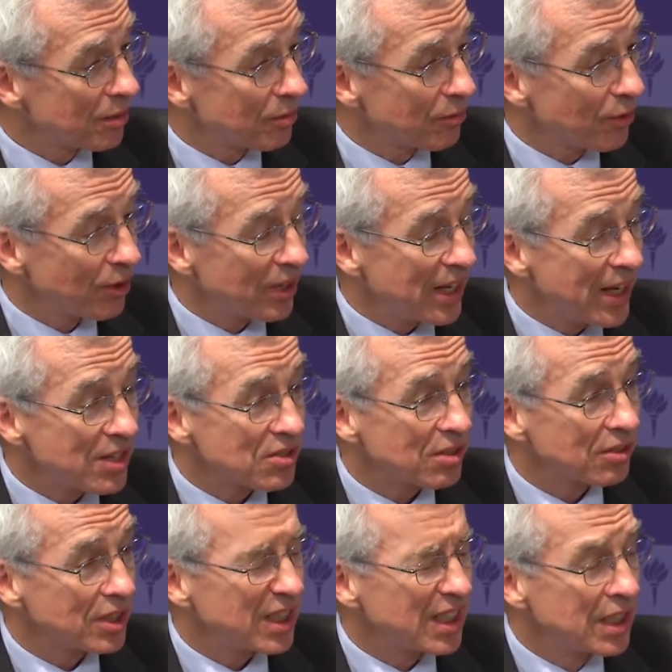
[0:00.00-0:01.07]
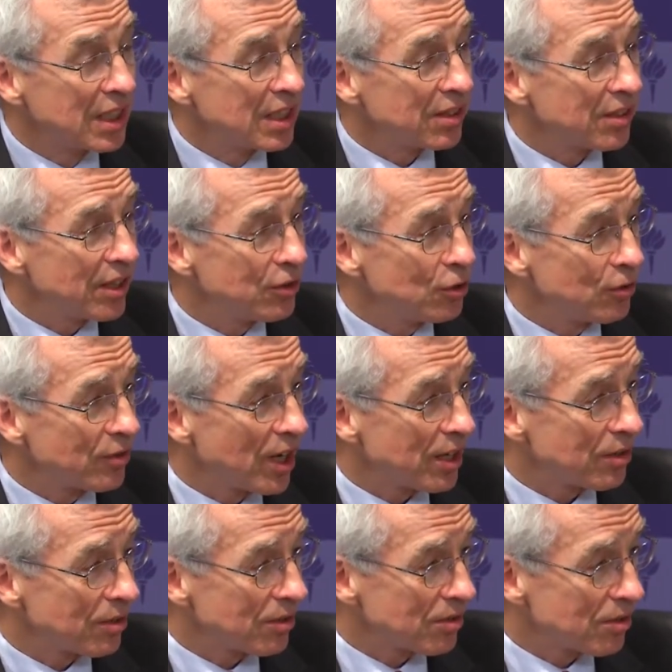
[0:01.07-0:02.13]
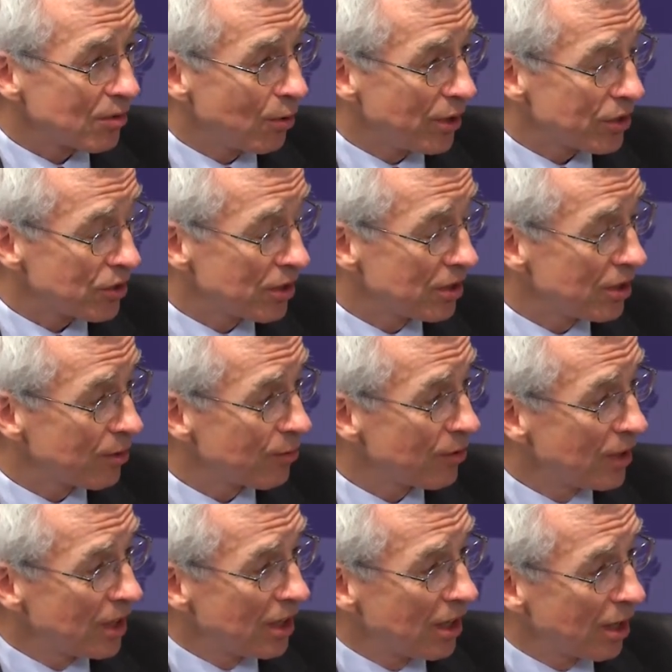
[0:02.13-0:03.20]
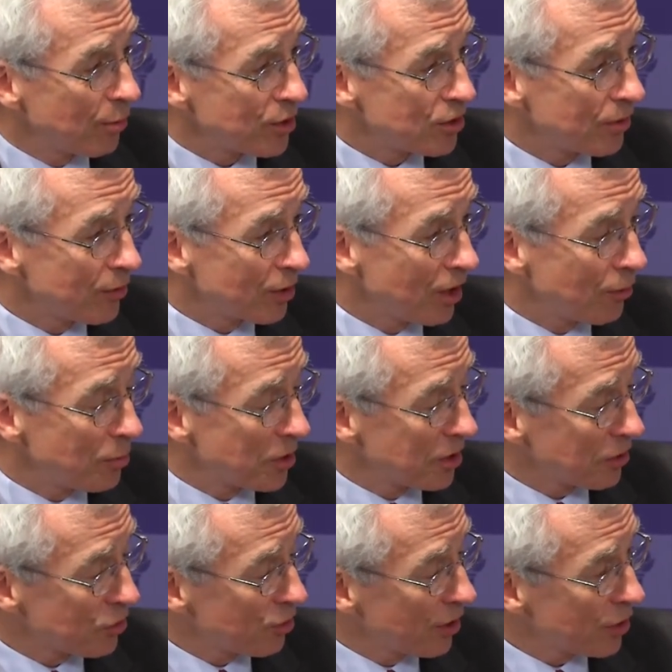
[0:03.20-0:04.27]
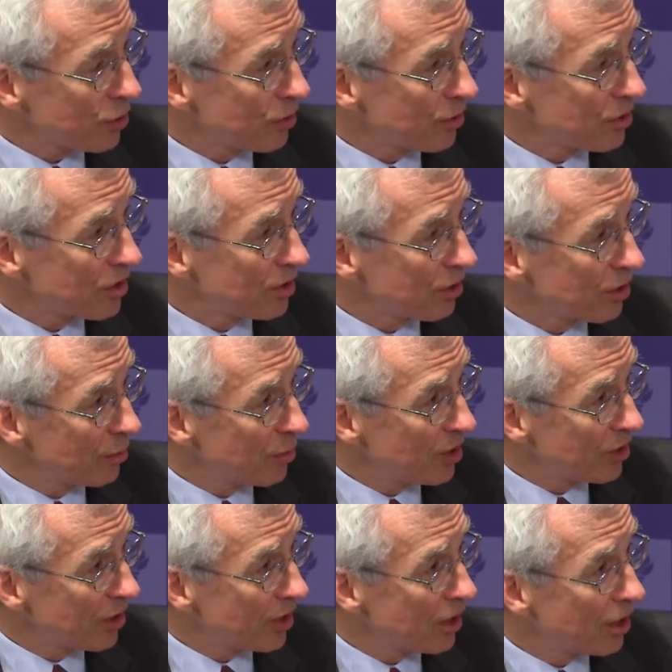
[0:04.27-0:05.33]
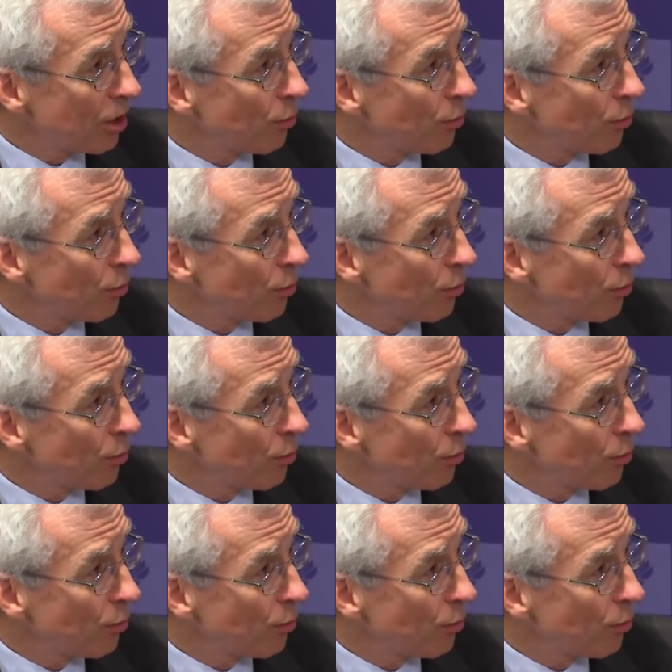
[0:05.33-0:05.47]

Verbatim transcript: very hastily, then you've got this question of how much of a governmental structure is still be there?